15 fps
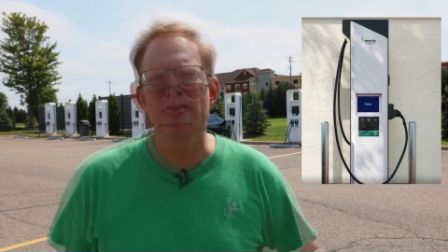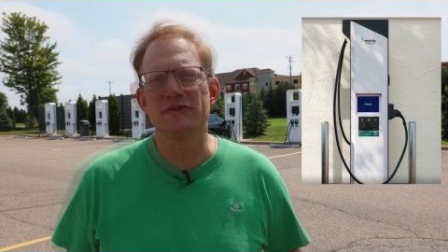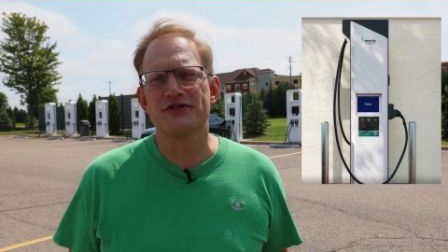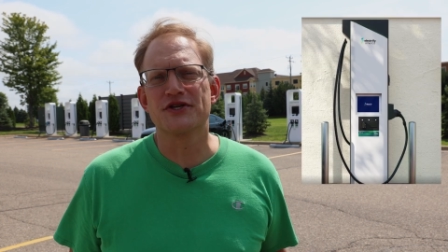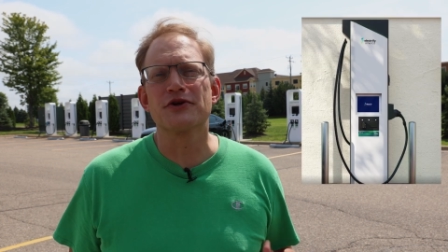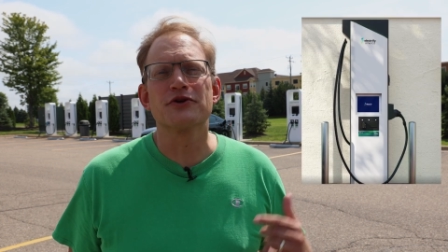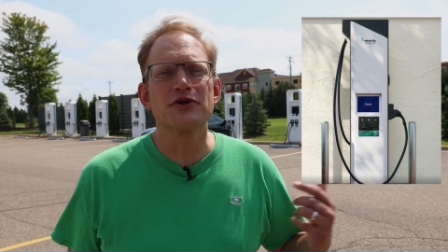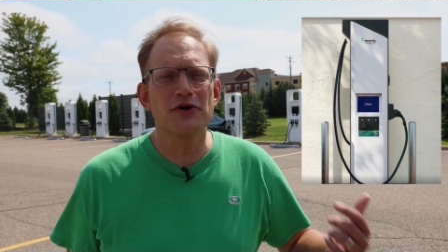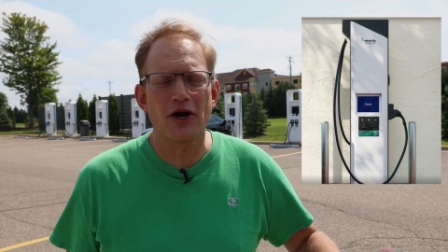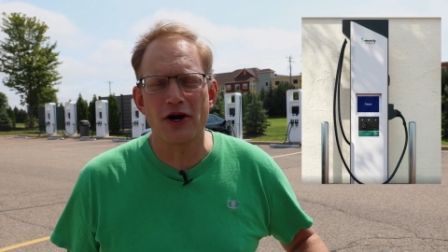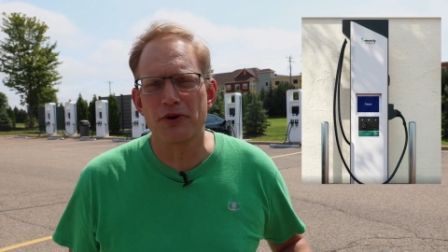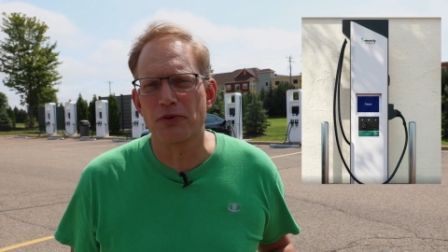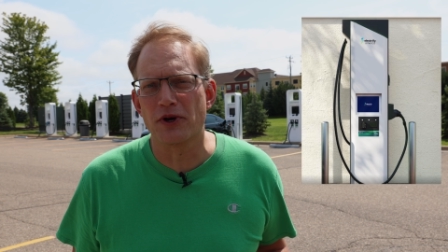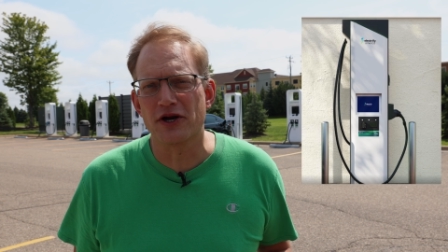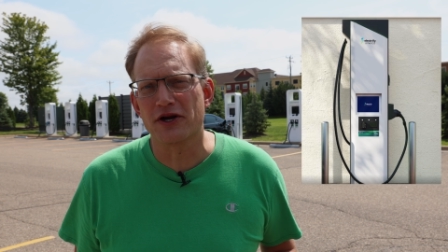So, new
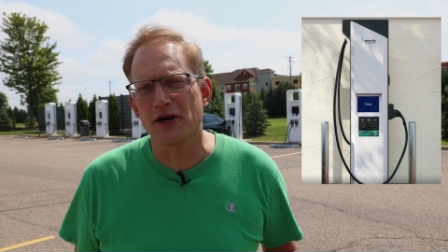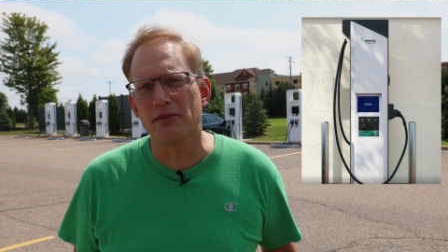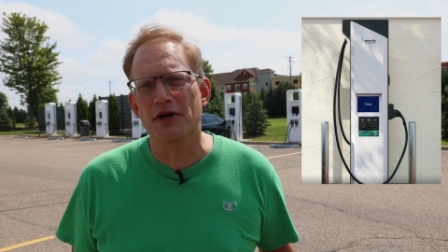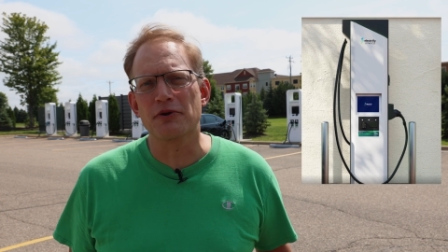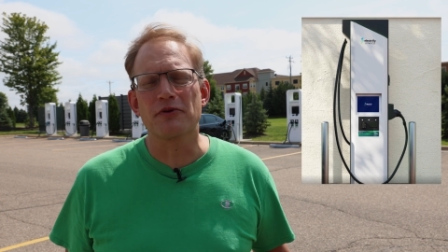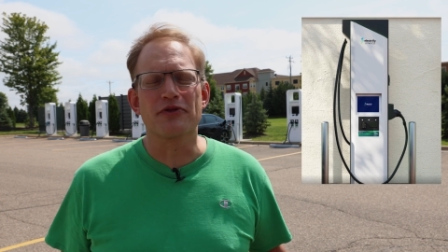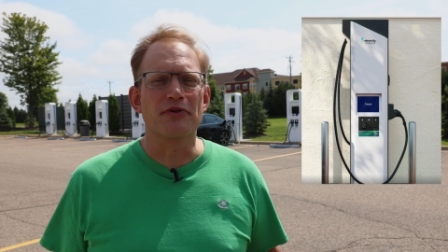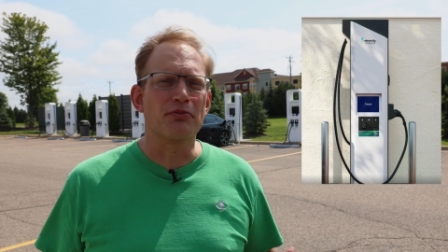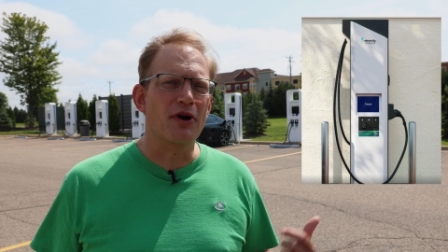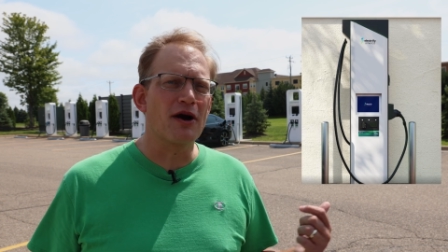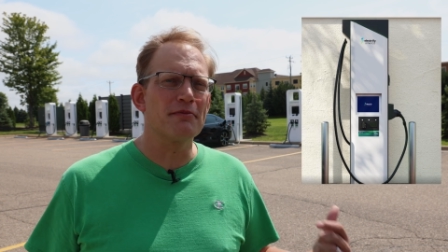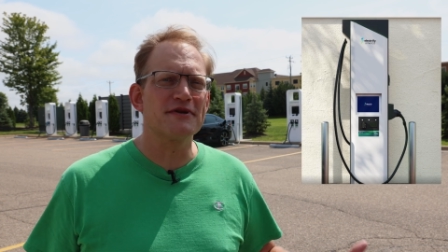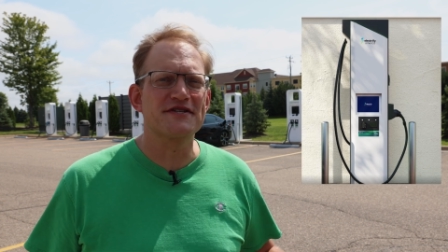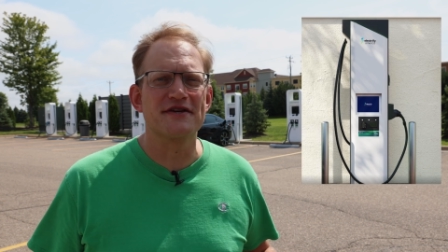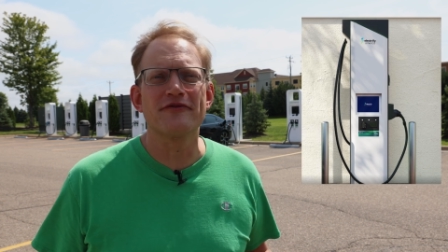hardware coming with the
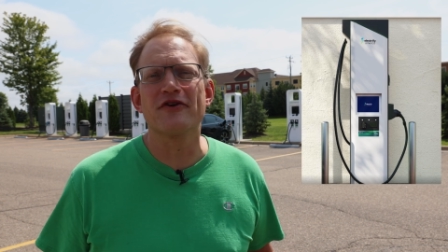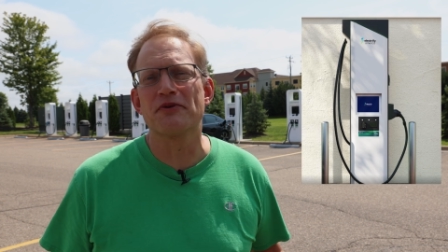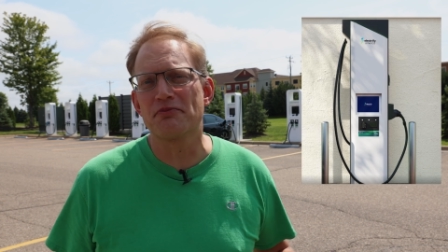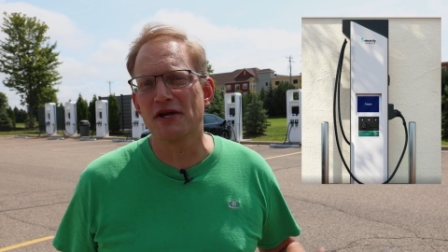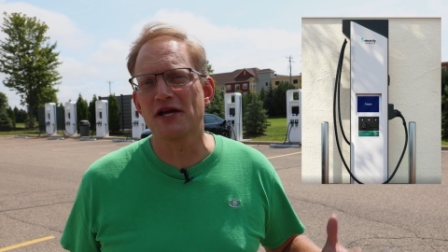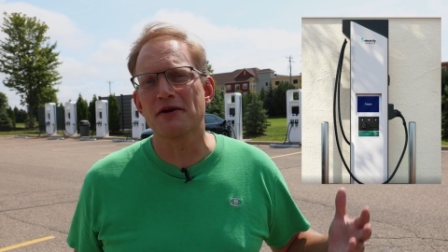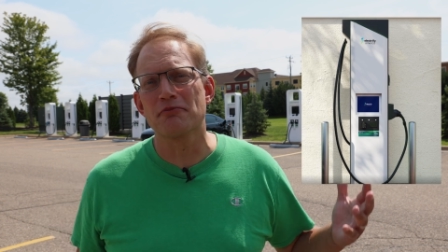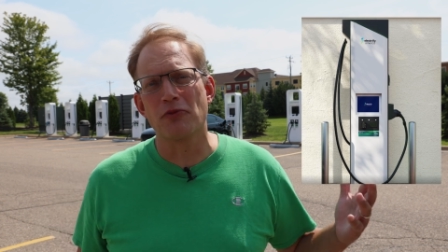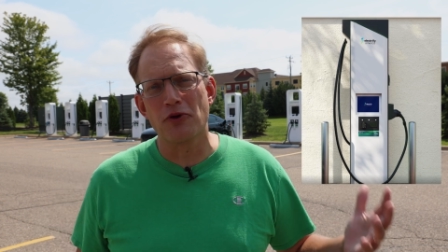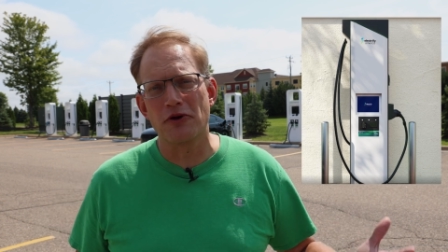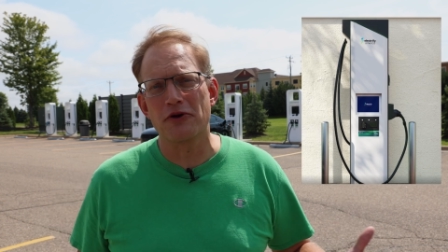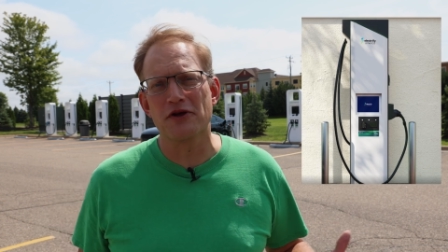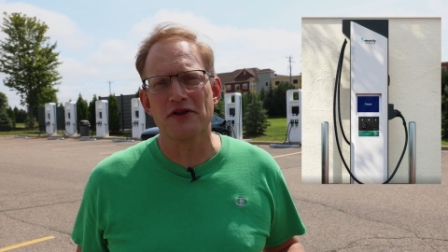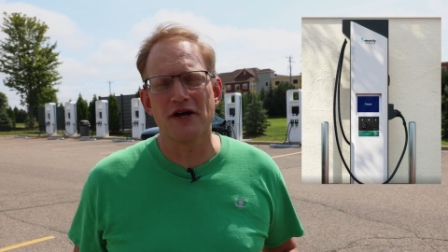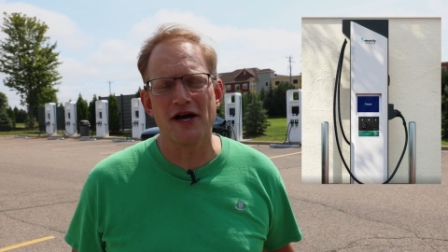promise of it being more
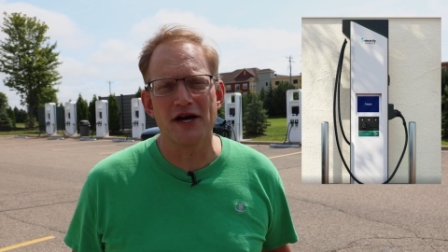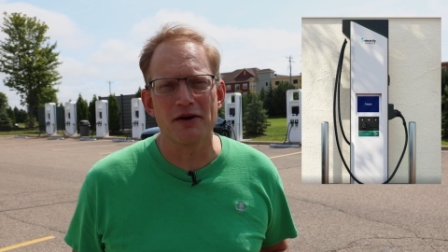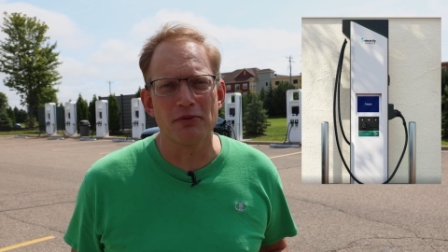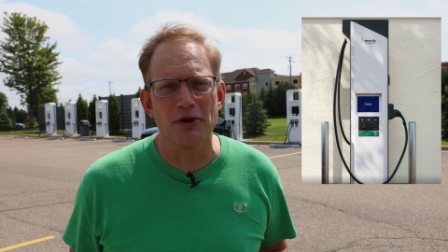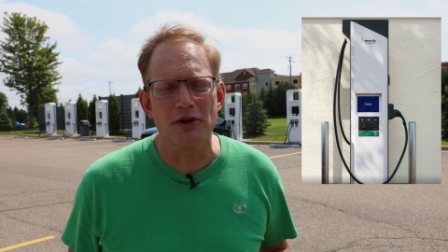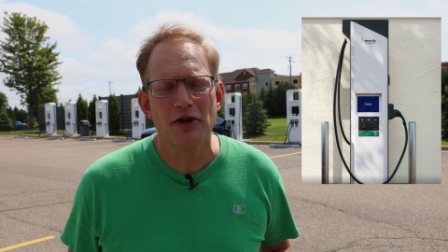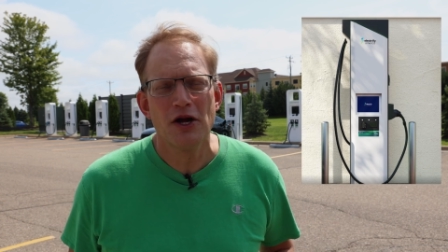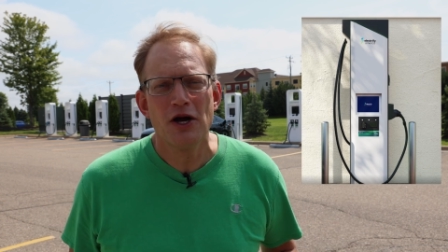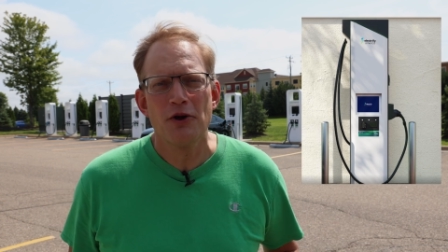reliable,